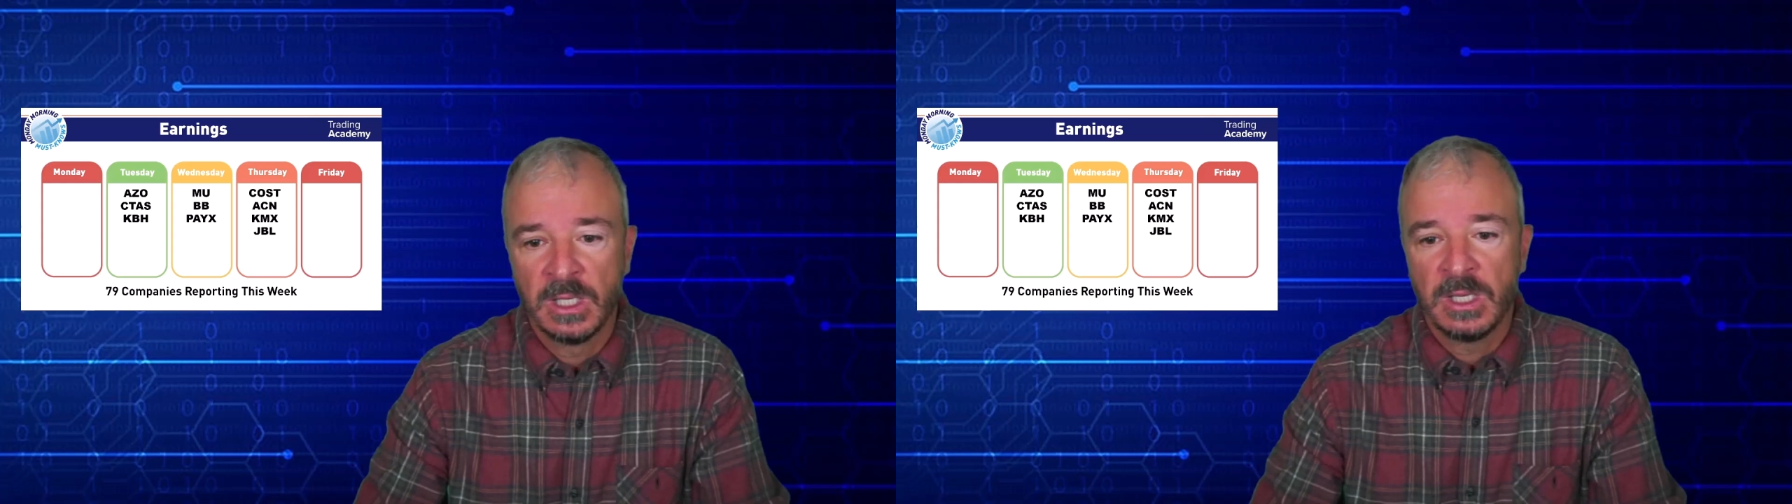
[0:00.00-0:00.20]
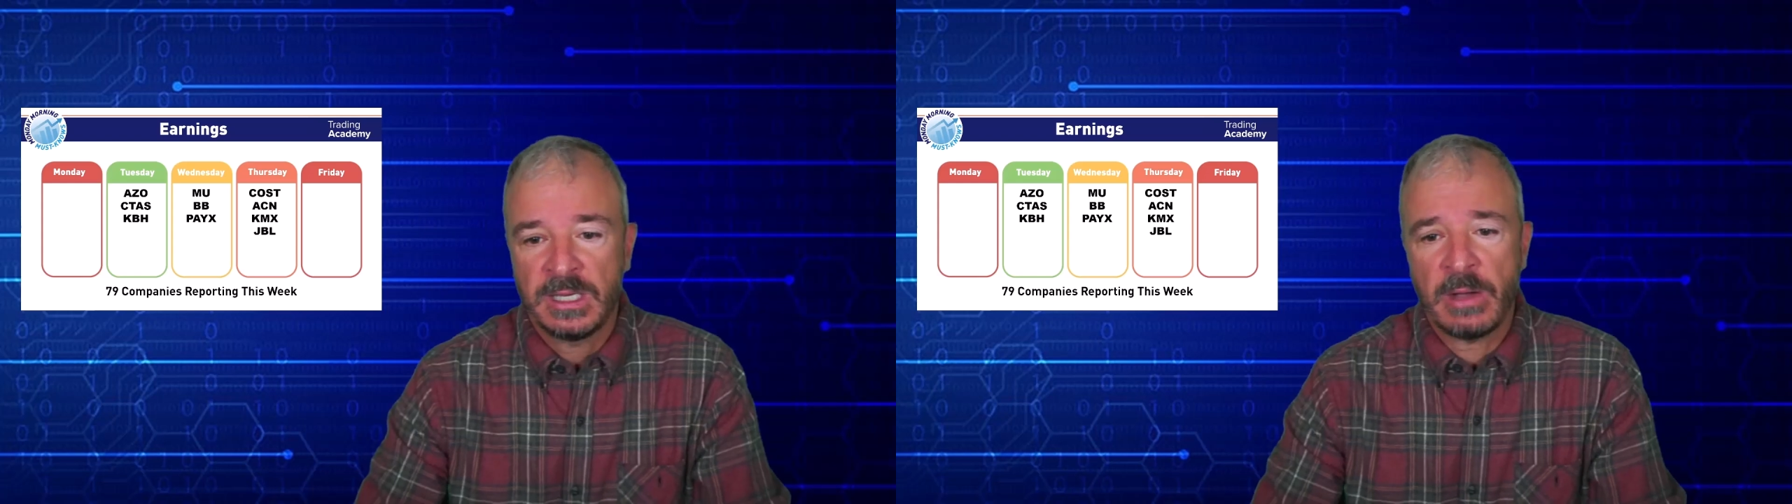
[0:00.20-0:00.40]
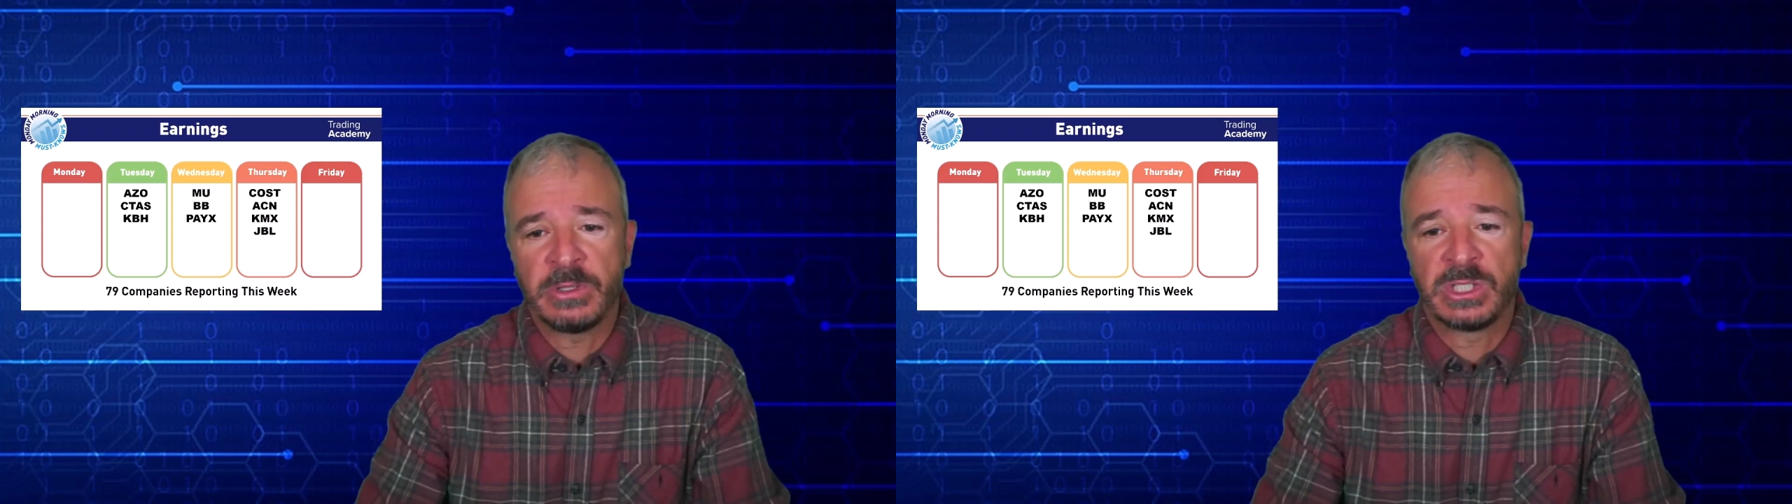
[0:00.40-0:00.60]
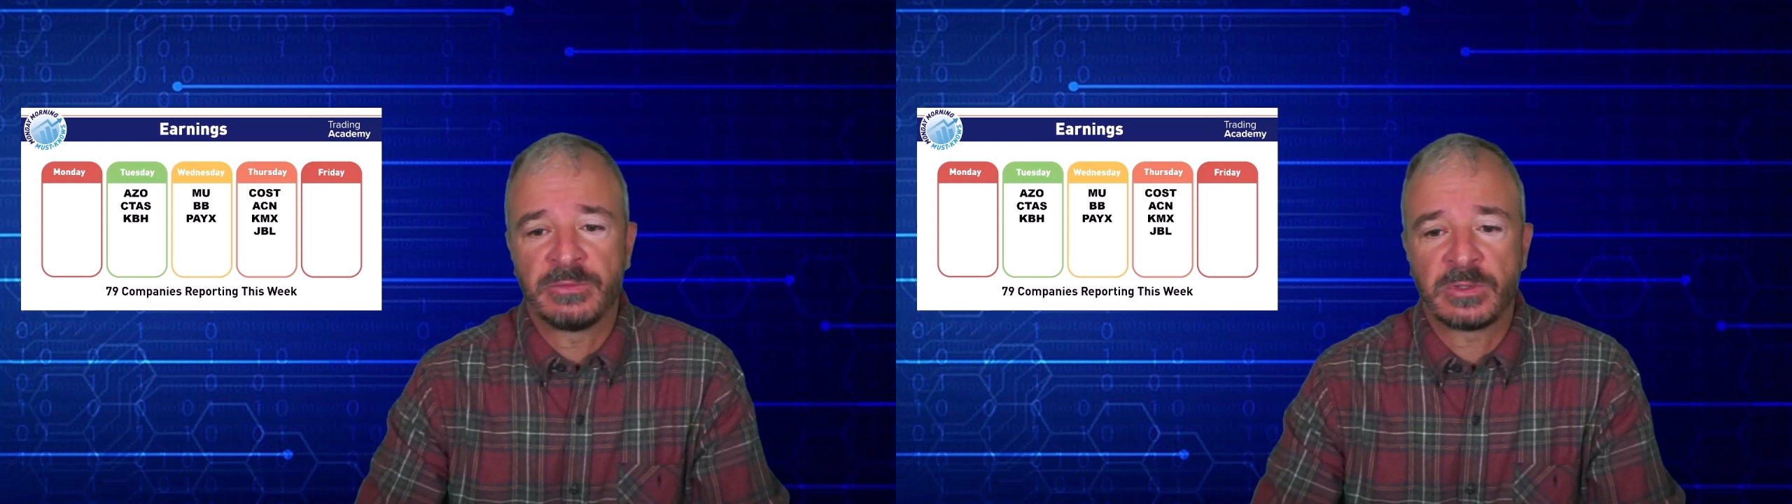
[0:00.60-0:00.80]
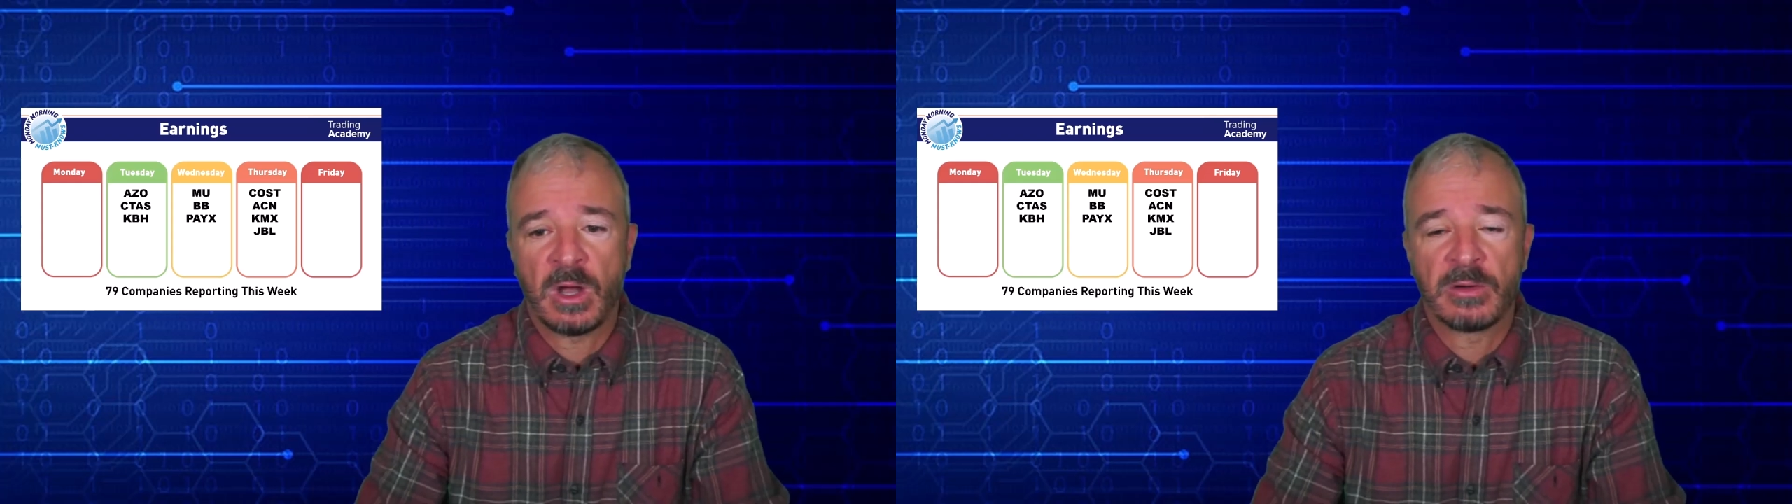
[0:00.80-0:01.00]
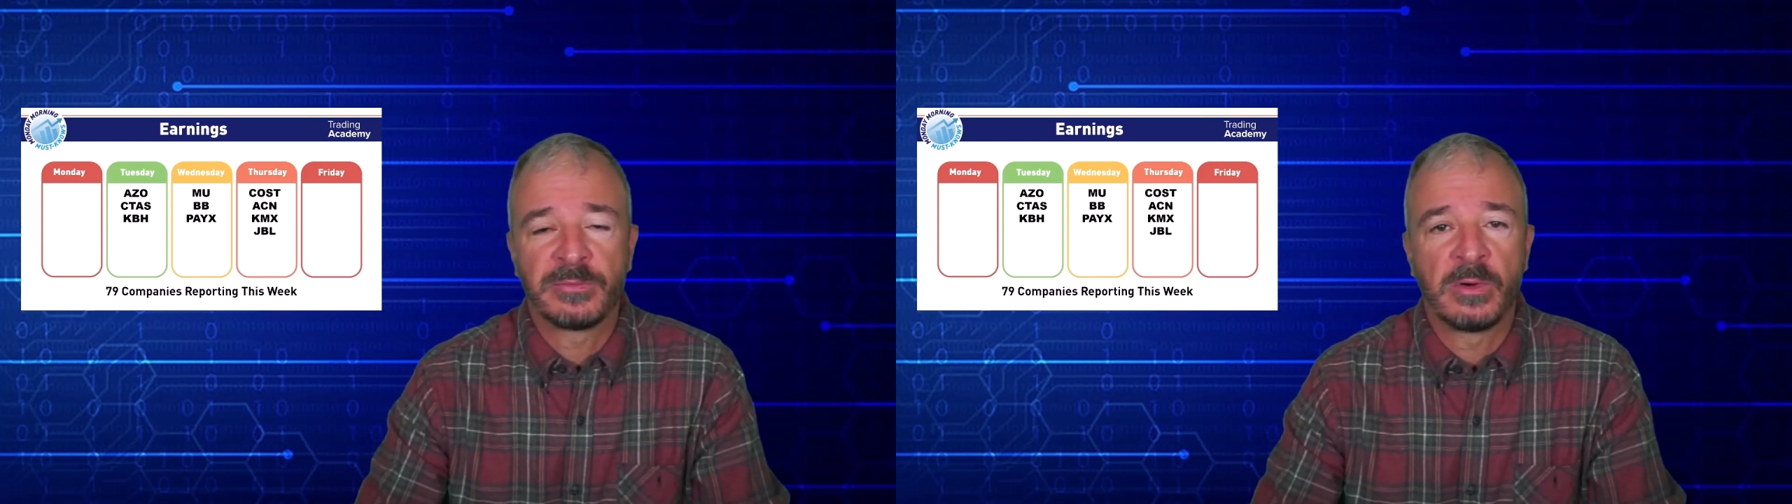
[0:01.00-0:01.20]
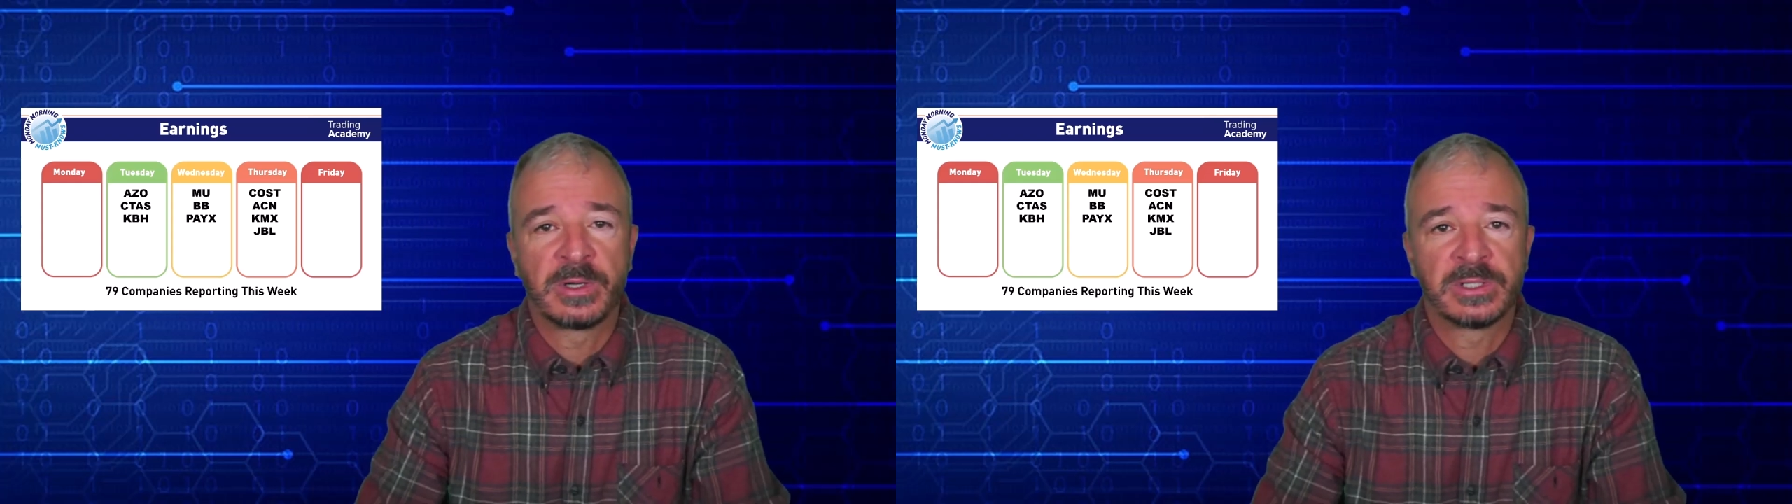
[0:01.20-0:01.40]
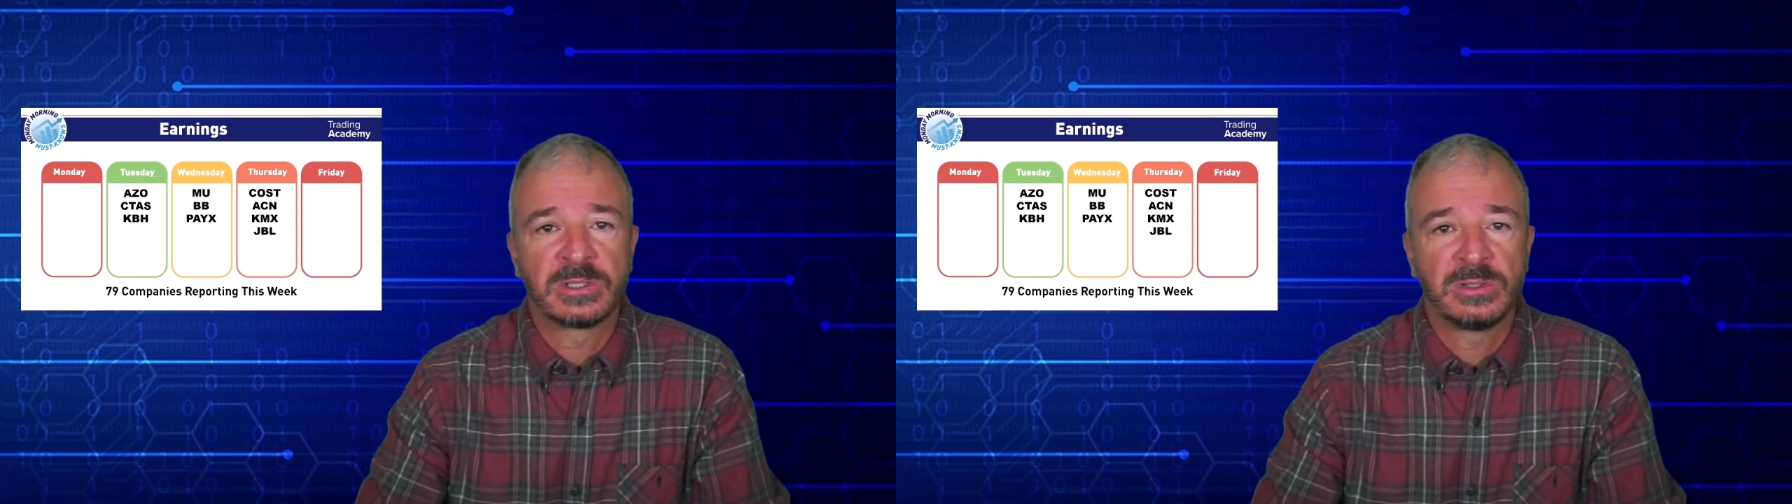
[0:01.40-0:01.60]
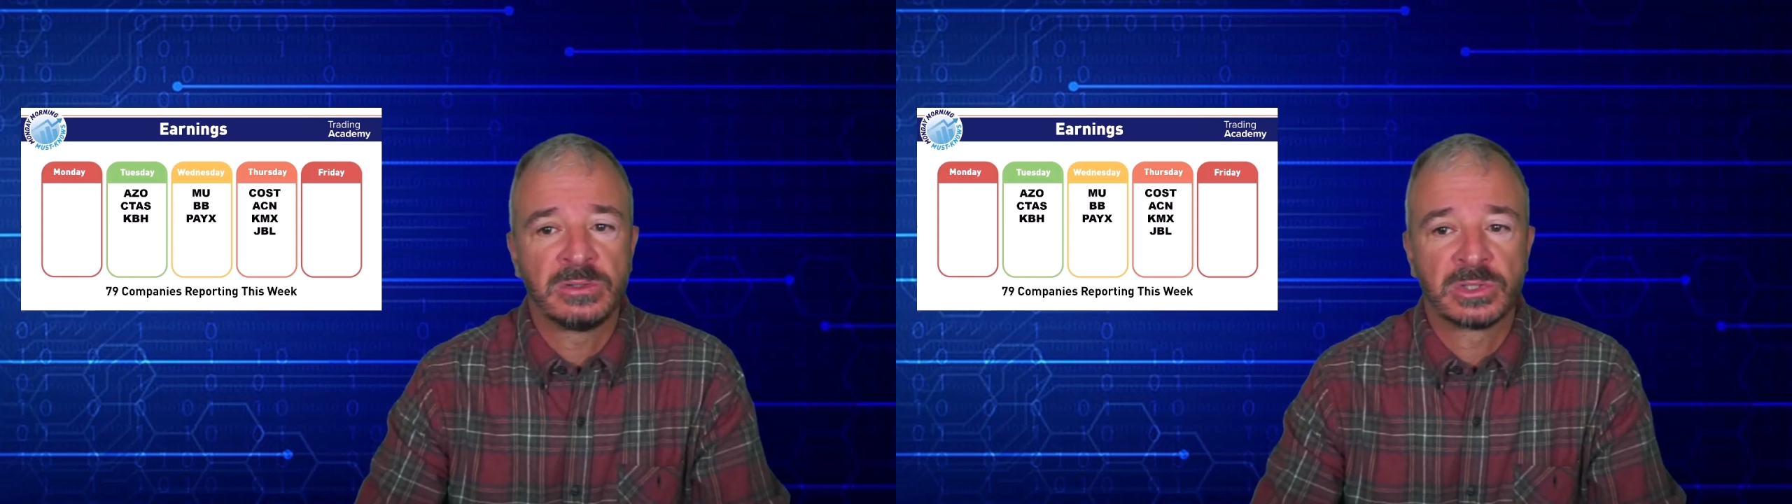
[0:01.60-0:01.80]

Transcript: Now we shift our focus to